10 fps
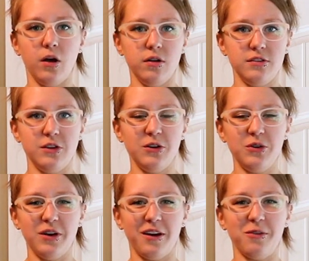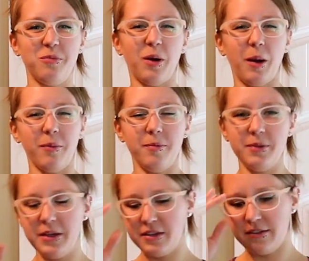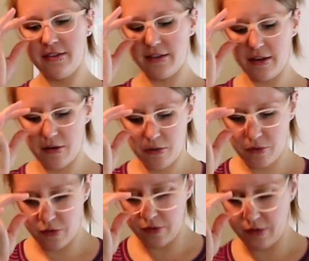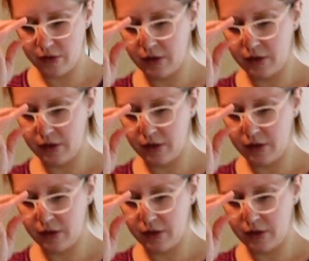Also, I would probably, instead of